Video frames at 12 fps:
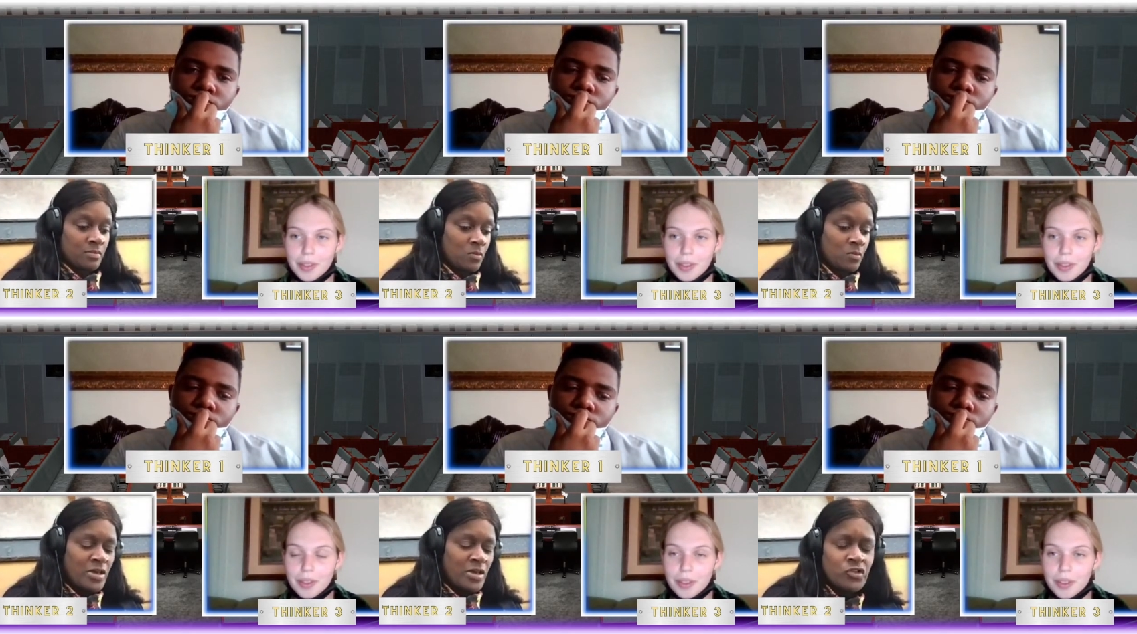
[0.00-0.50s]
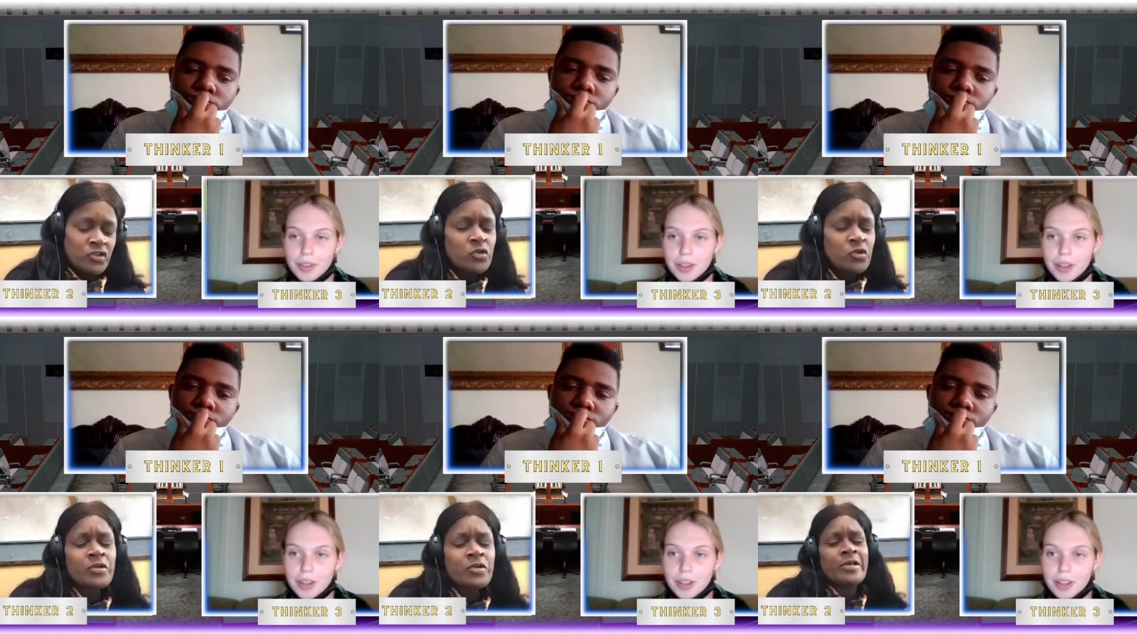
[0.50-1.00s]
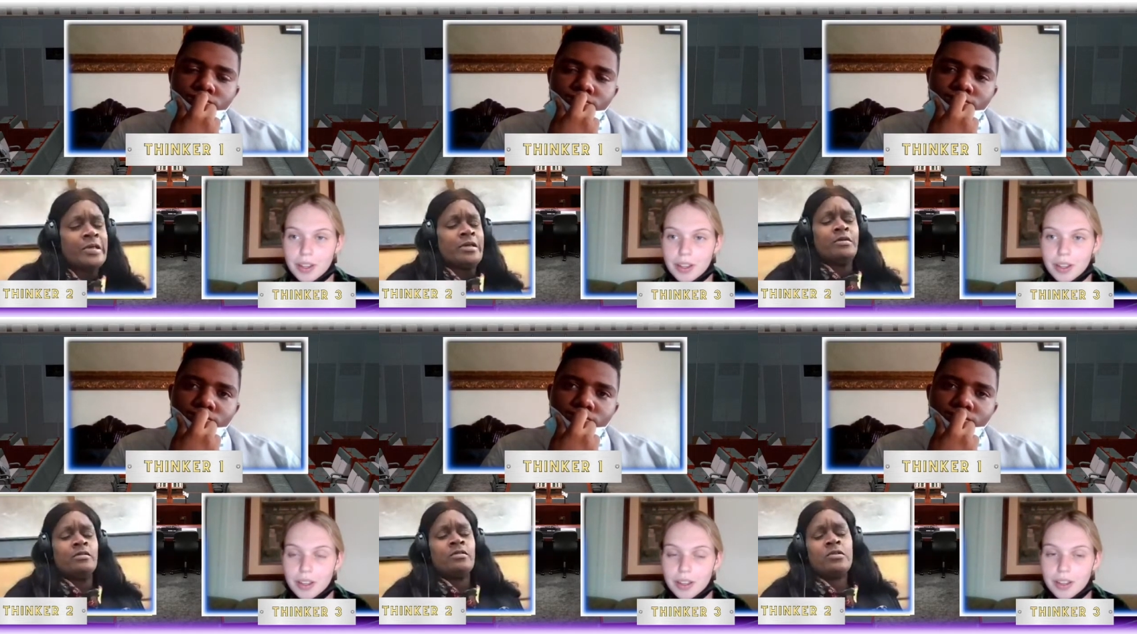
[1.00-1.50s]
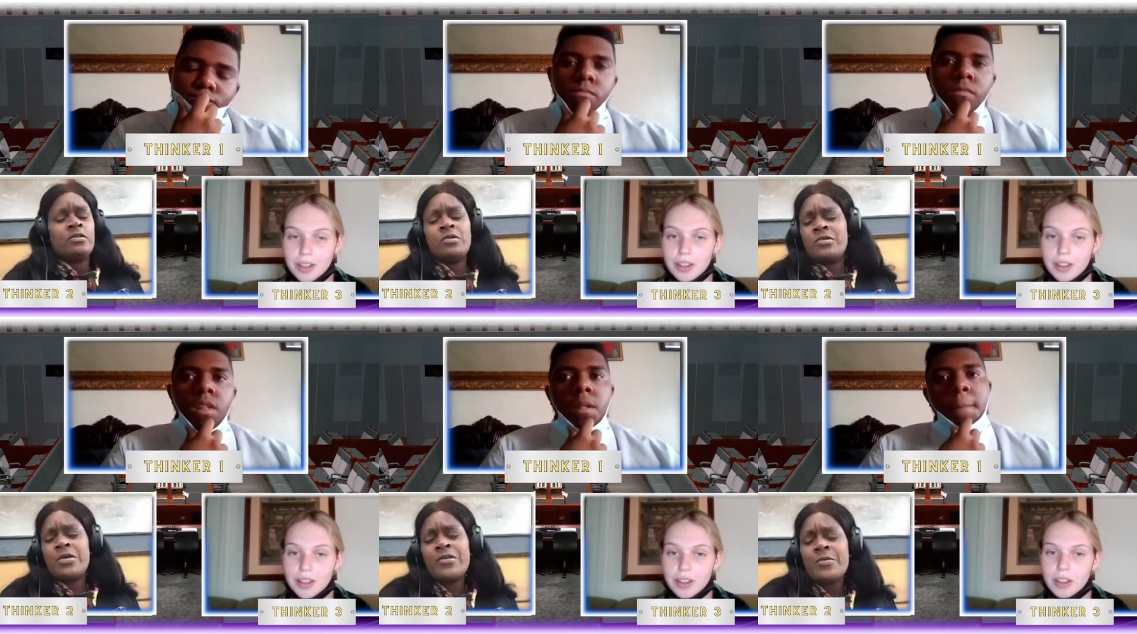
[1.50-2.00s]
Speaker 1: Why should you agree? You're
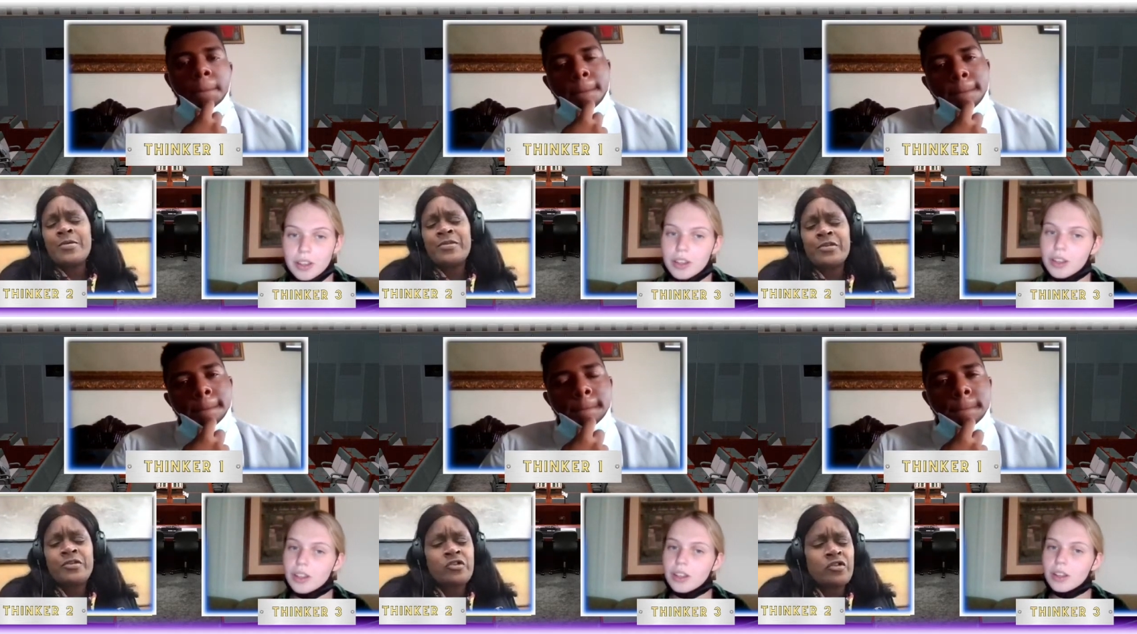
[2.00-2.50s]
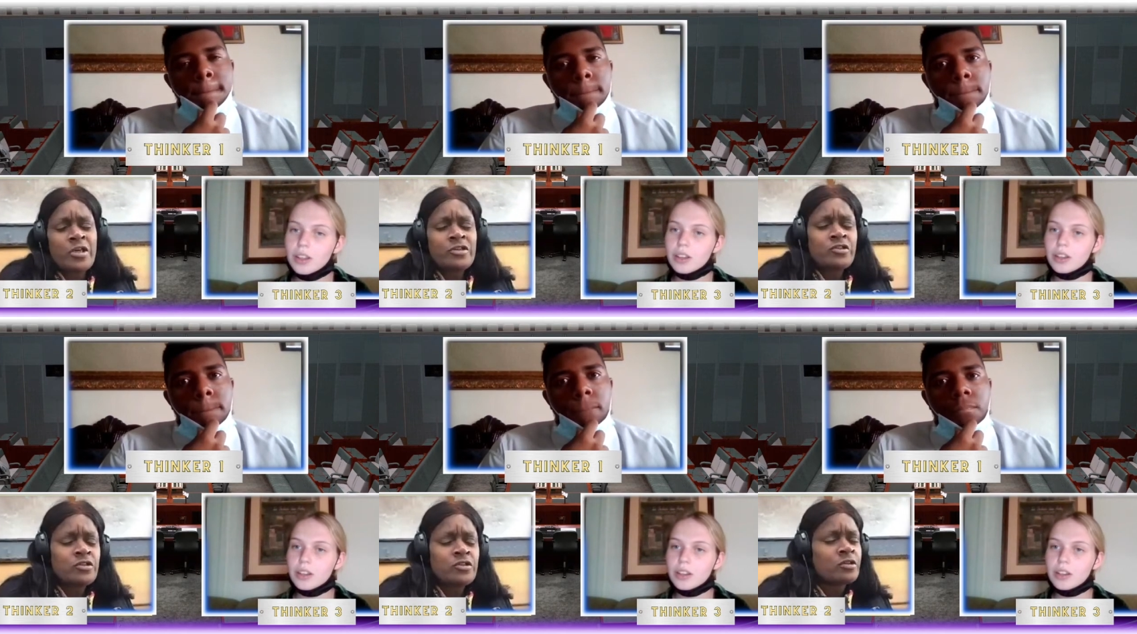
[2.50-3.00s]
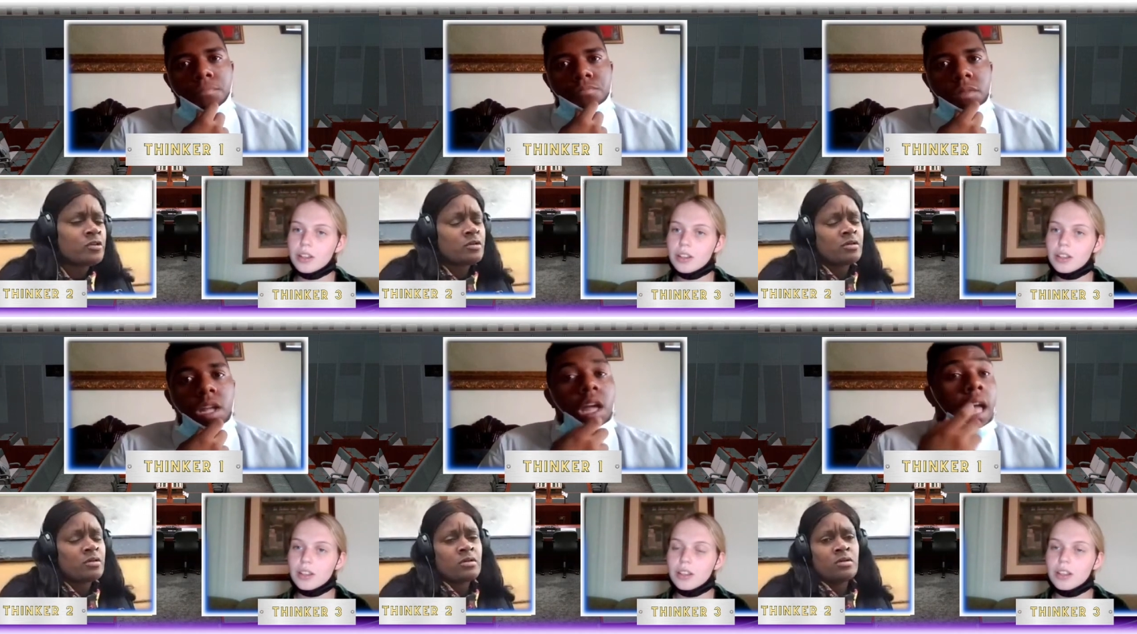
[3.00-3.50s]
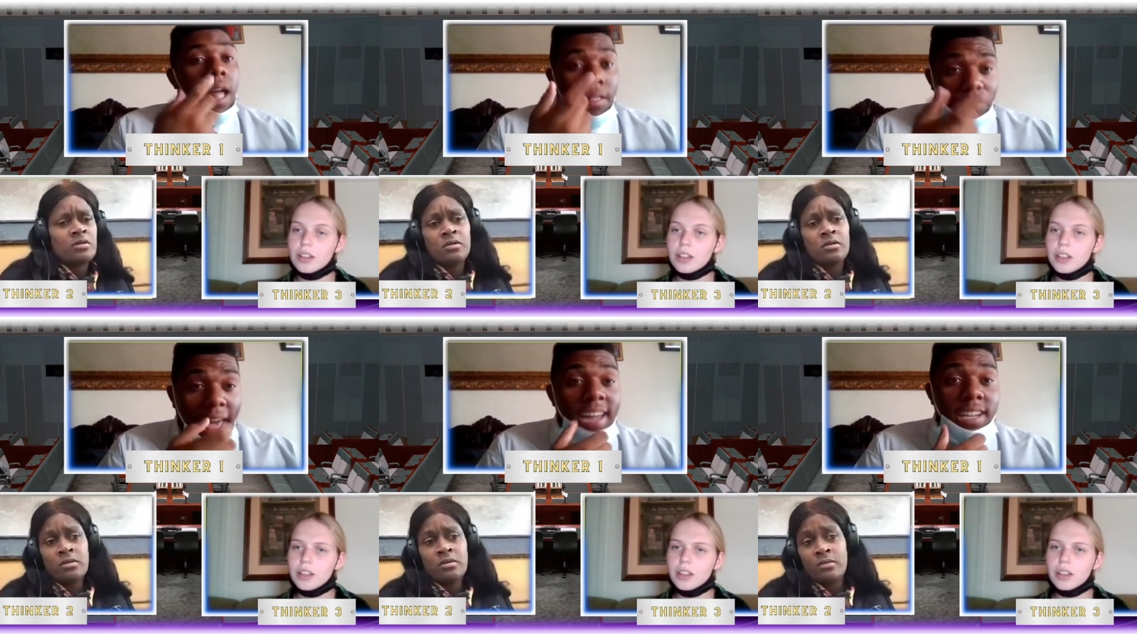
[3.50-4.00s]
nothing but the suggester.
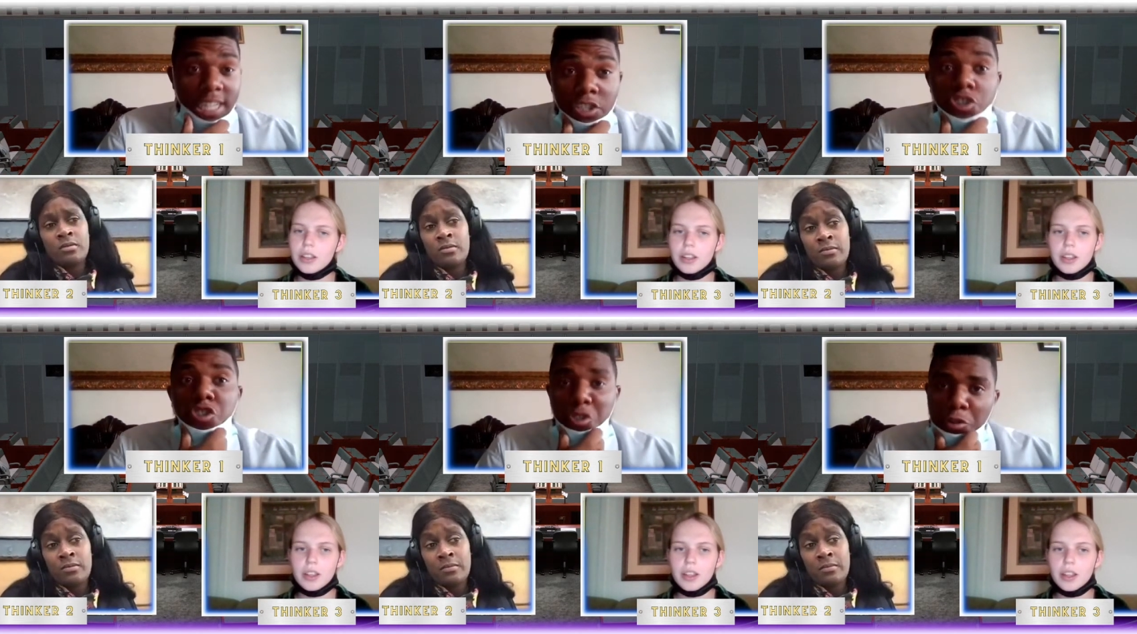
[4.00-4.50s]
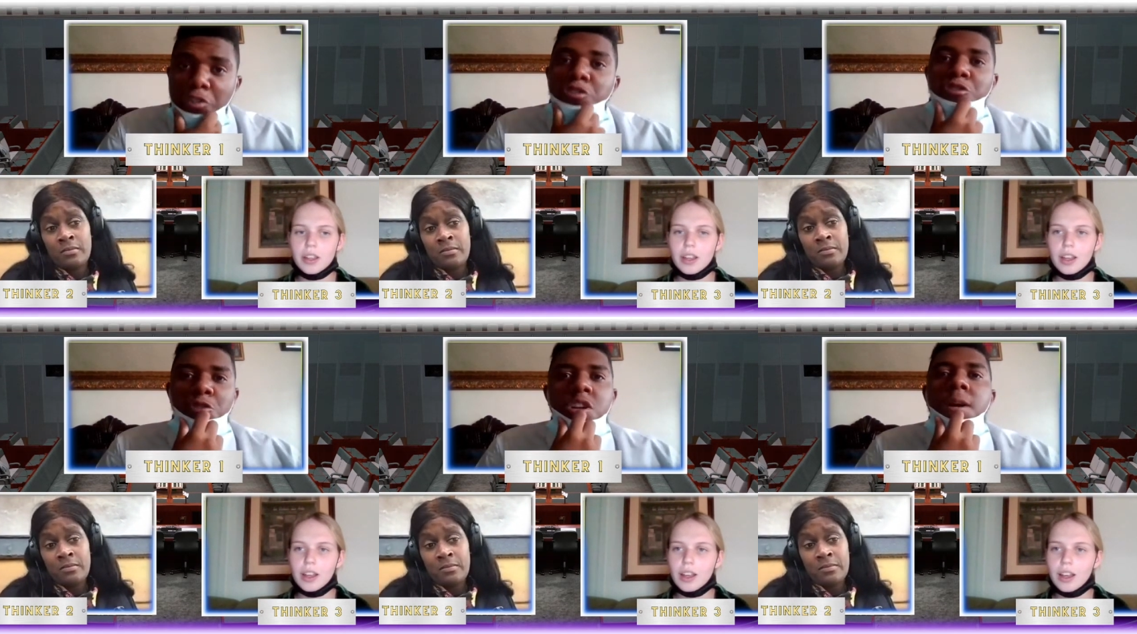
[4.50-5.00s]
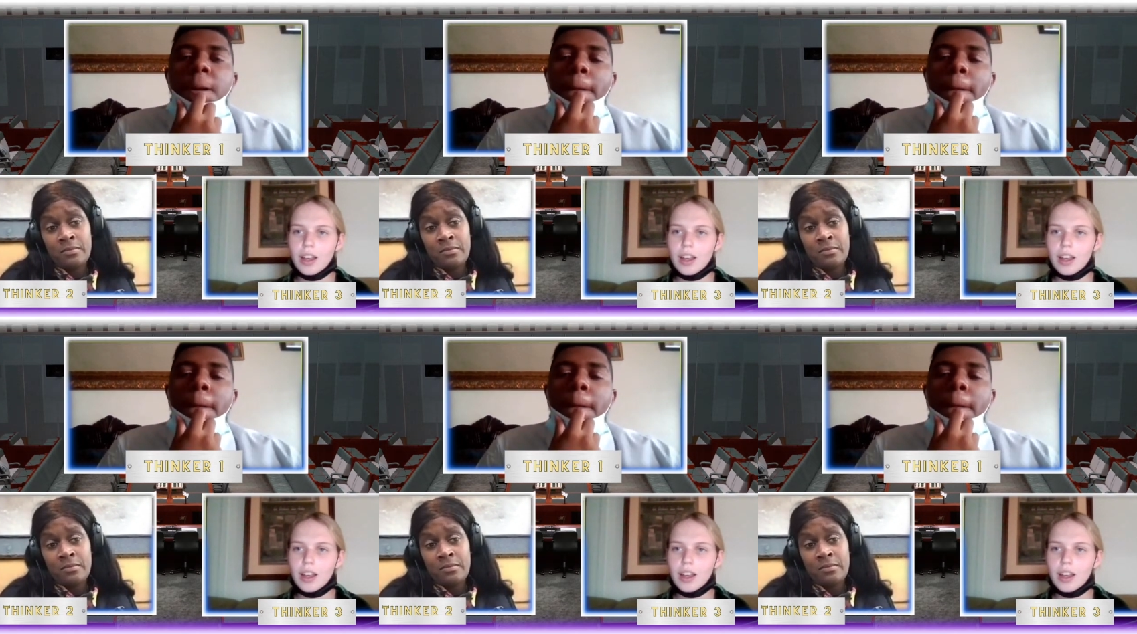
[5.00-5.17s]
Speaker 2: That is true.